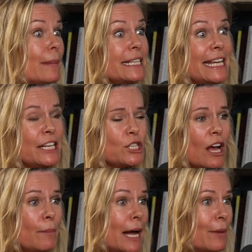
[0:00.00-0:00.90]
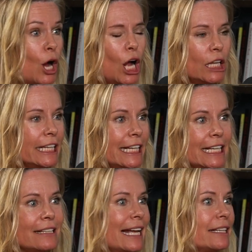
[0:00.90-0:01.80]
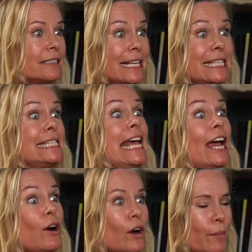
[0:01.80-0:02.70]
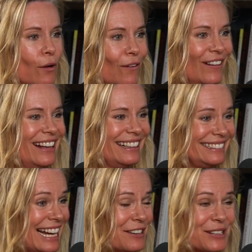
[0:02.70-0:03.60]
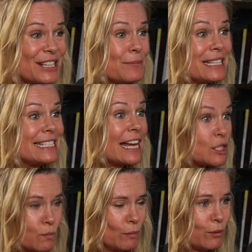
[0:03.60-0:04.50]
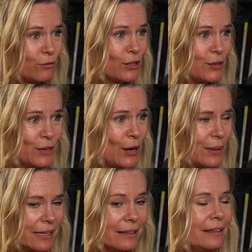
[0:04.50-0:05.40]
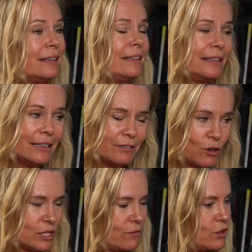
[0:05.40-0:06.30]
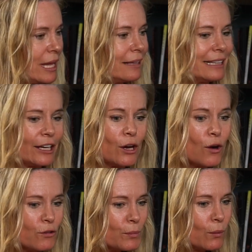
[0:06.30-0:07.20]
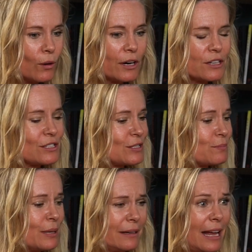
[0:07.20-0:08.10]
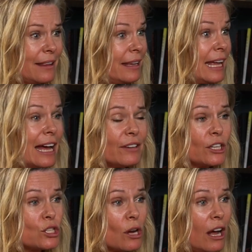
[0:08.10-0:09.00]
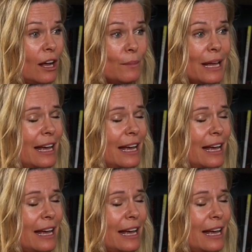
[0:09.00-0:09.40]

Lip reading: day job, I'm all in. Like, that's terrible. And now you're going to be desperate before you know it. Of course, if you get let go from your work, but I think having a job,